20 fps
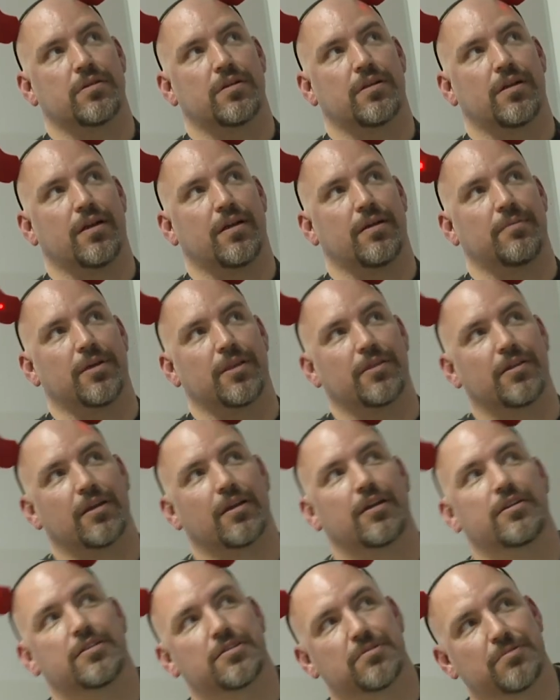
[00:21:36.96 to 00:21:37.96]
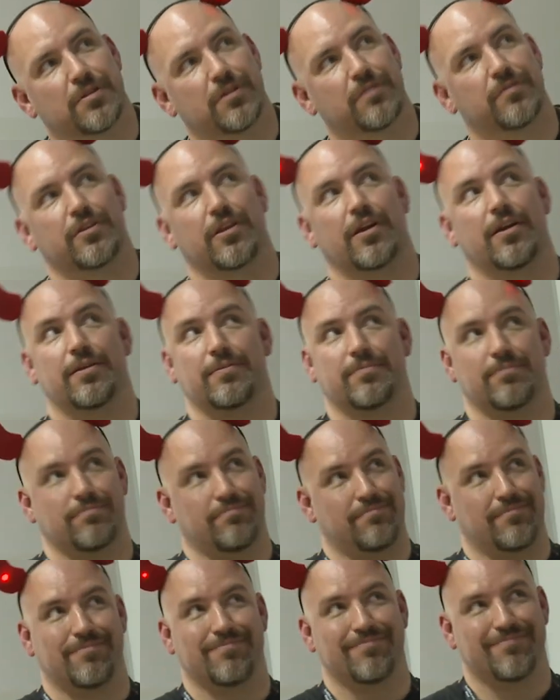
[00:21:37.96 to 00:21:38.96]
I think I just went over that.
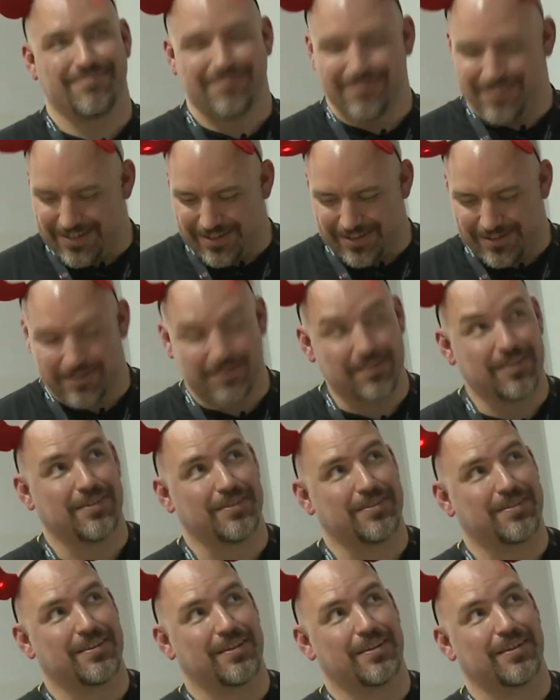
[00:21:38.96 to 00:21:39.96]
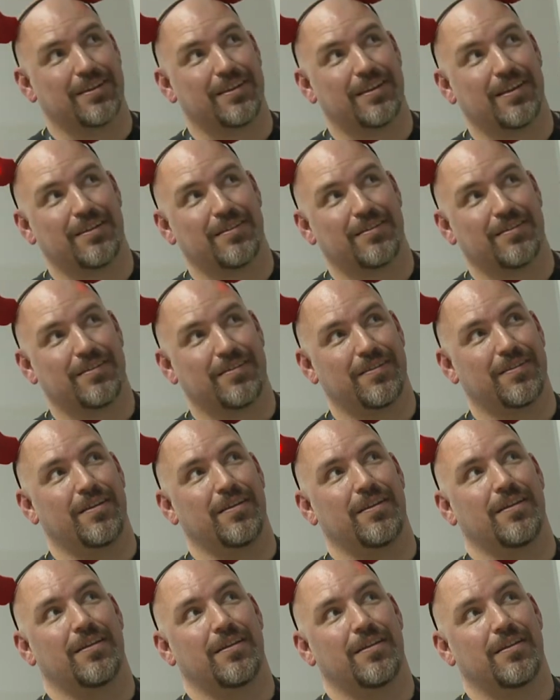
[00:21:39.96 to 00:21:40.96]
You get a ticket,
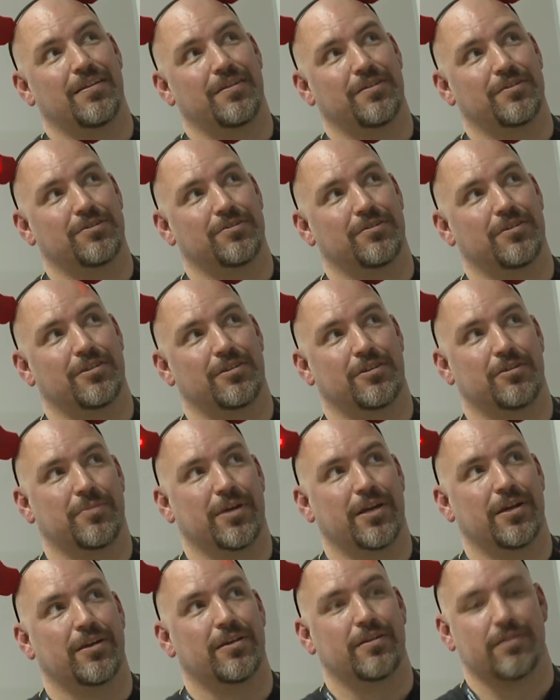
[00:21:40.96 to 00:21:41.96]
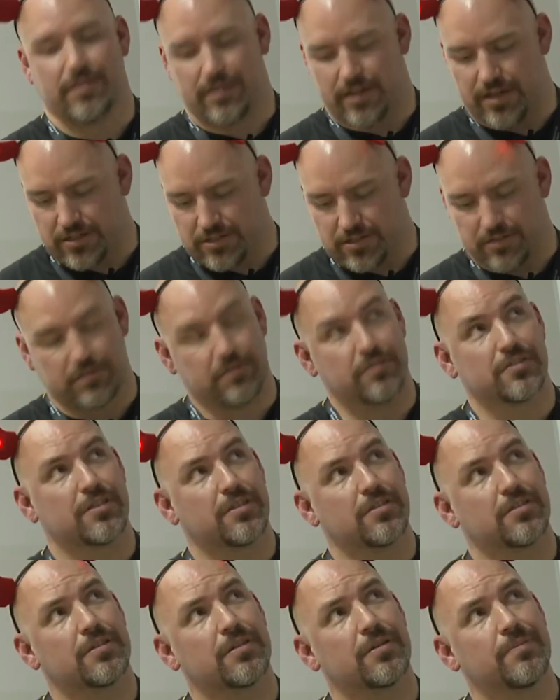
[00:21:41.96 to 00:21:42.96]
join the domain, cache the
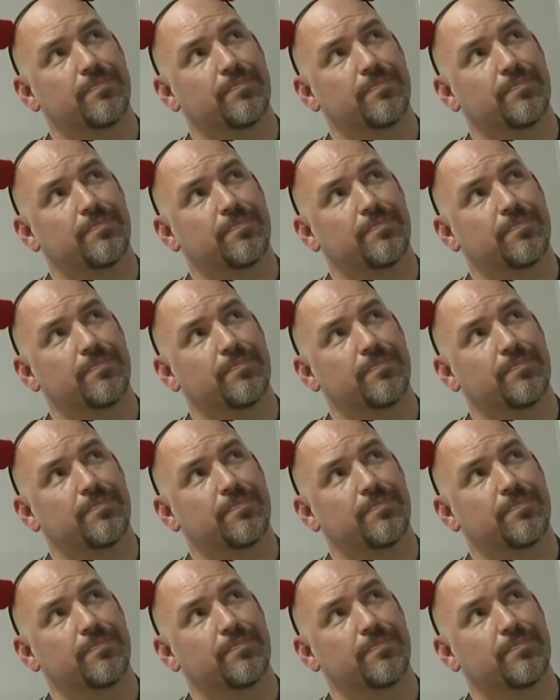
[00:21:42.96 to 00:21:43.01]
users.